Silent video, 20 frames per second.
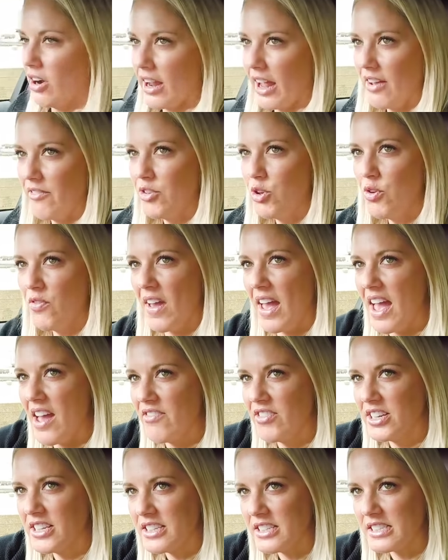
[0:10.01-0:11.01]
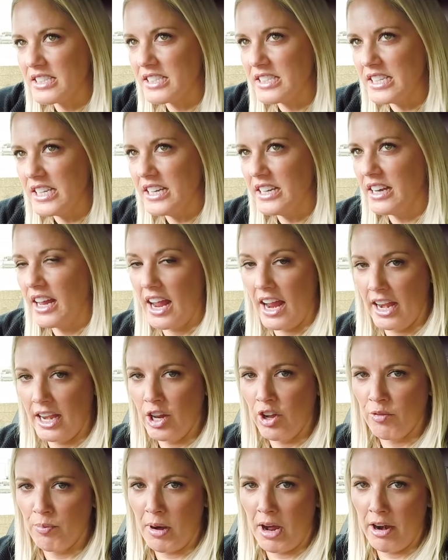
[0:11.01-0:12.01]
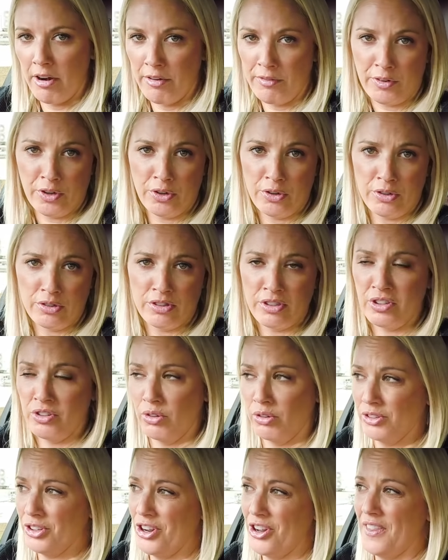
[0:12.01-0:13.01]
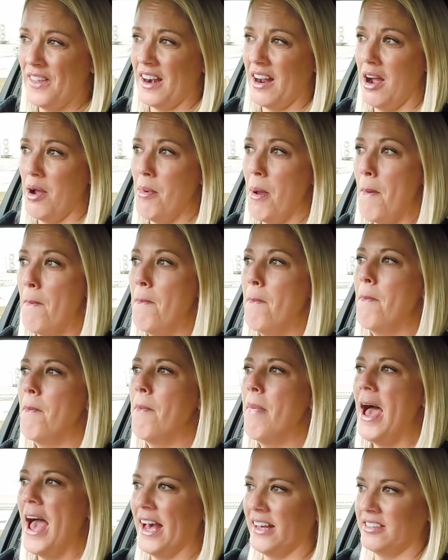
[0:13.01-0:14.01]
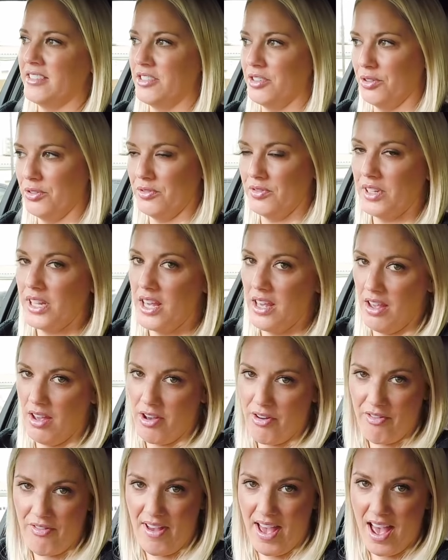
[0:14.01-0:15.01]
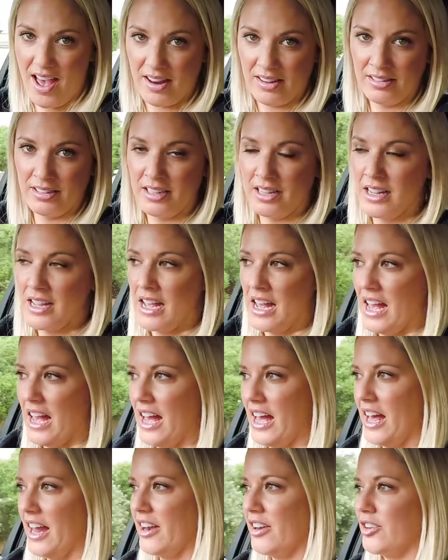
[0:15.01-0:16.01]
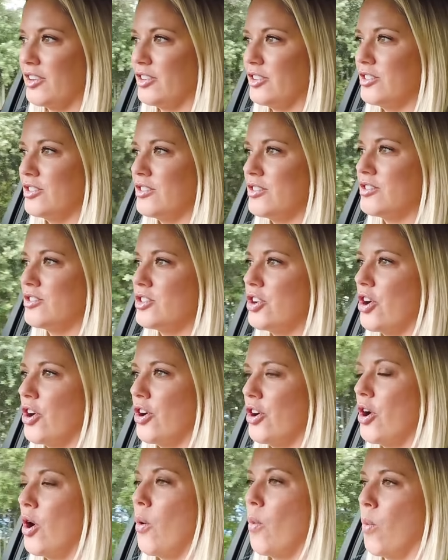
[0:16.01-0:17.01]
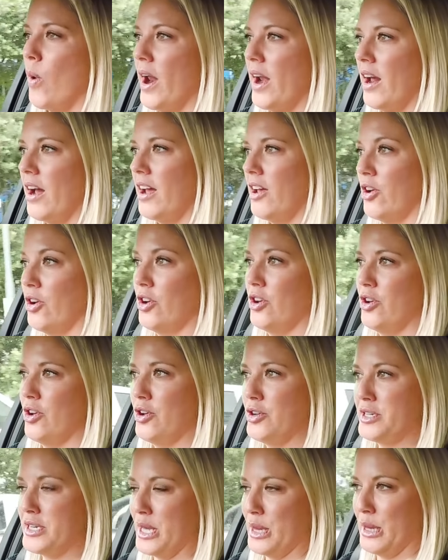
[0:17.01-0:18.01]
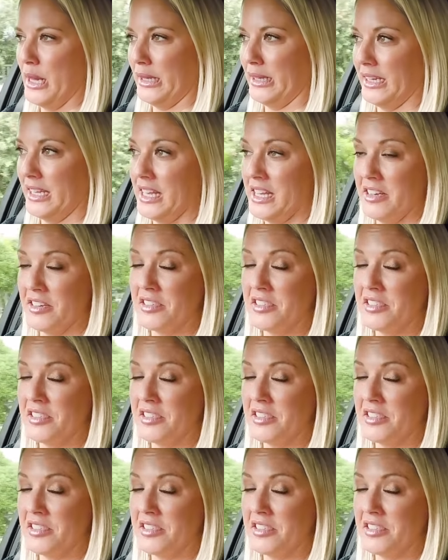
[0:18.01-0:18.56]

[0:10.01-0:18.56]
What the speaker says: If you've ever seen any of my reviews, you'll know that I'm a massive Kia fan. And so when I heard that the Kia